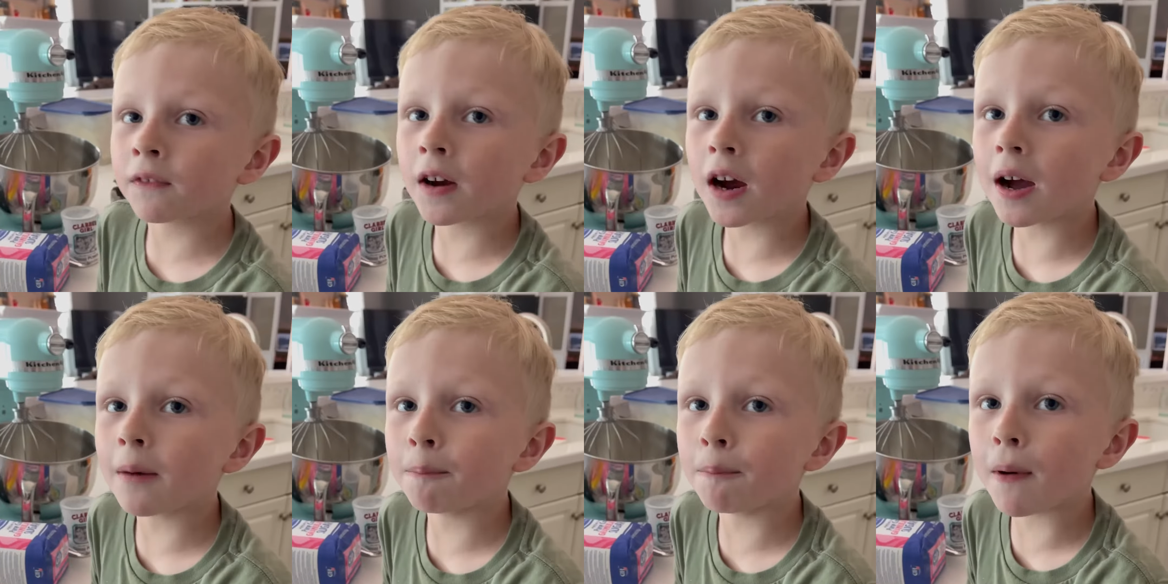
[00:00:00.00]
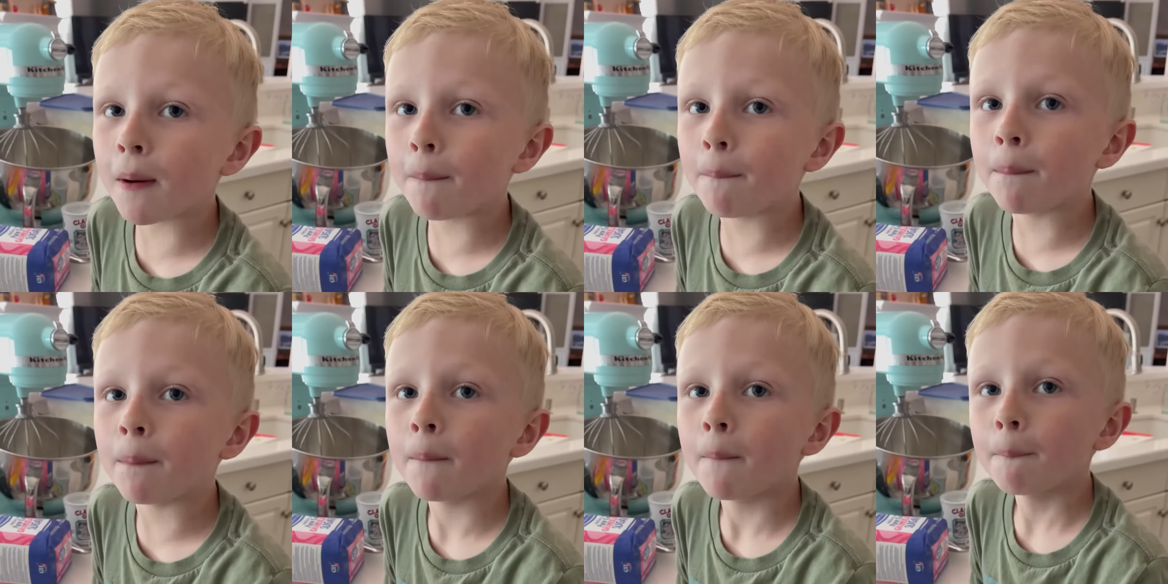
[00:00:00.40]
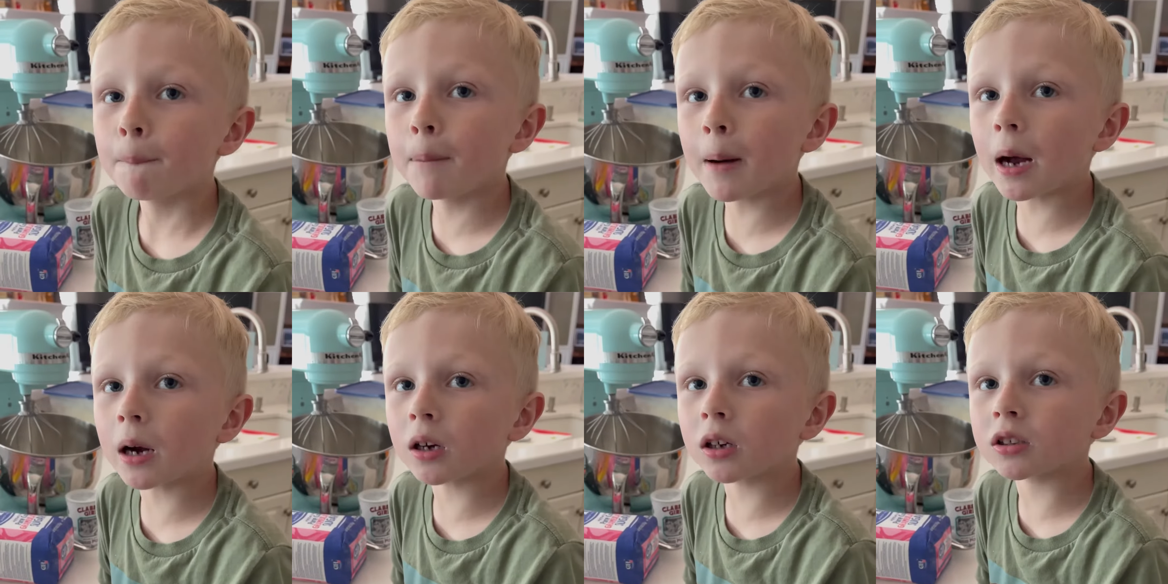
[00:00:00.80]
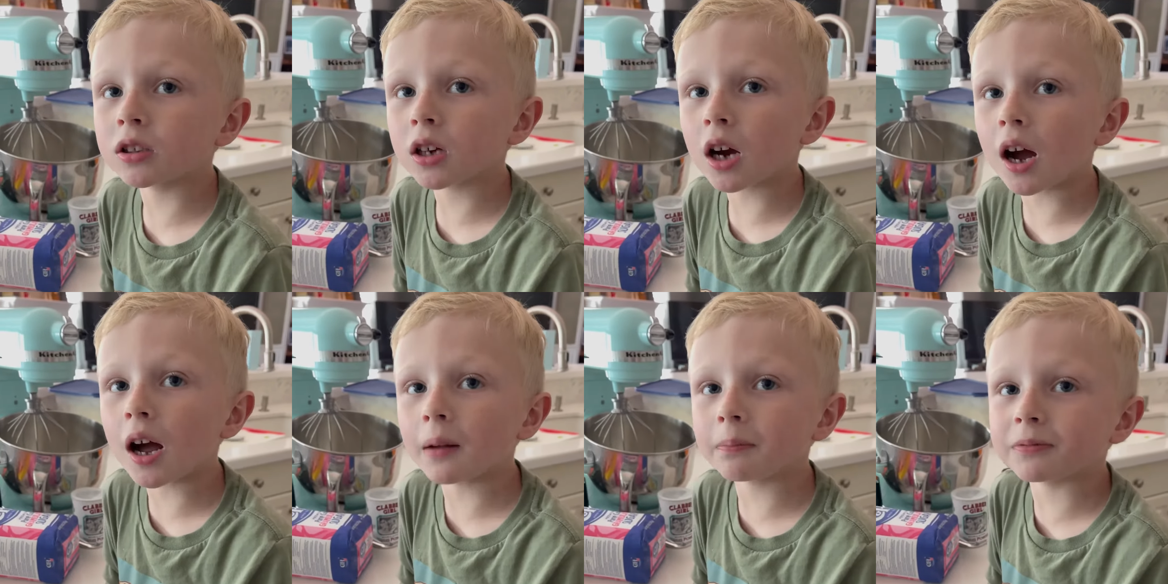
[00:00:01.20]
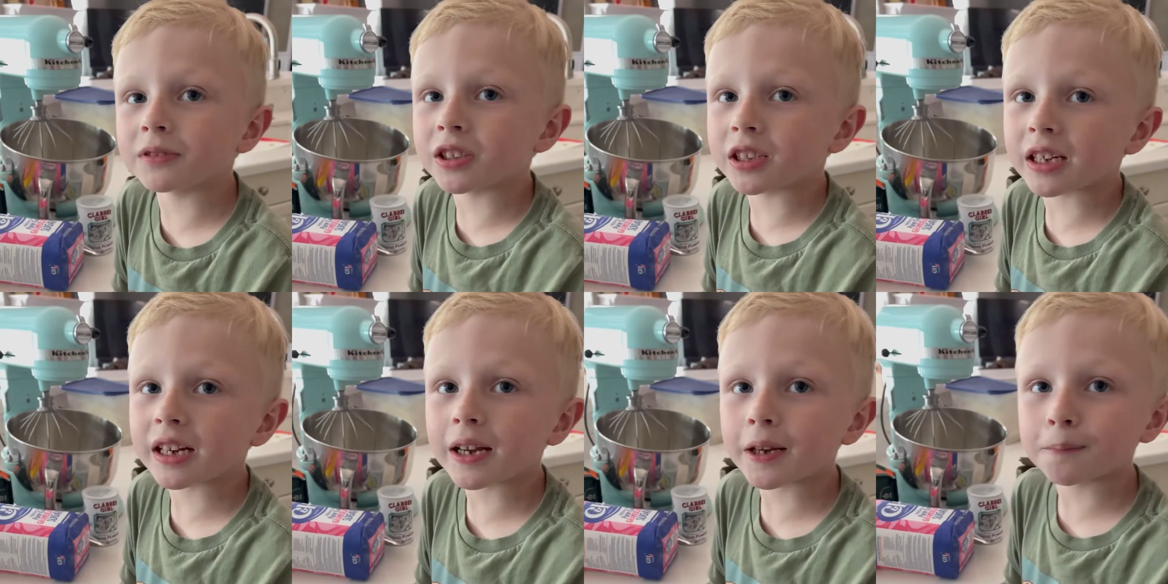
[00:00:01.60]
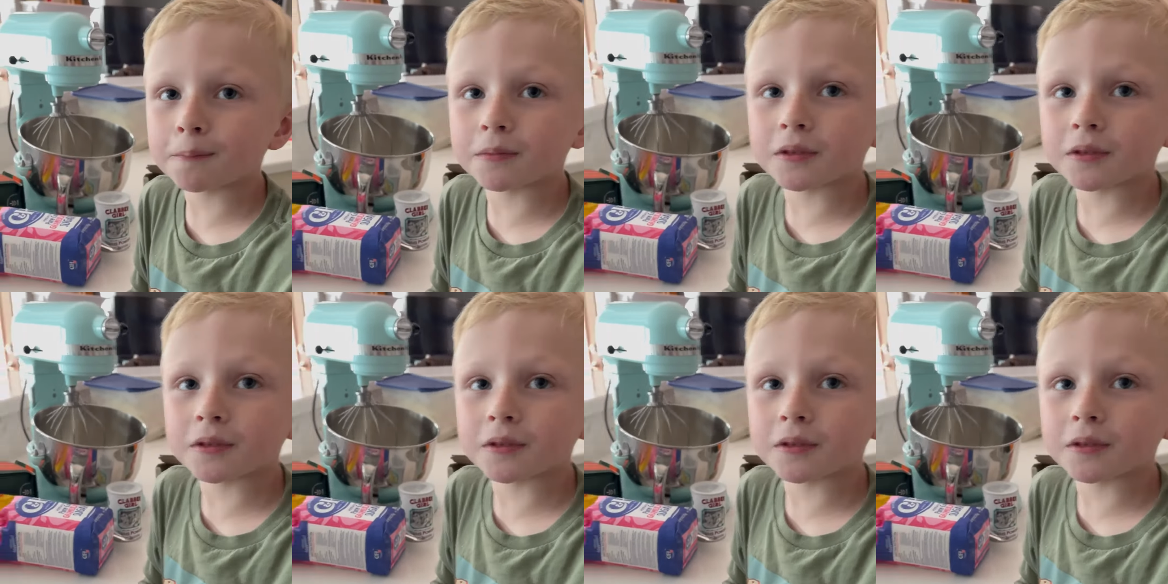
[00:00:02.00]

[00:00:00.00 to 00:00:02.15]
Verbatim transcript: cup of butterscotch chips,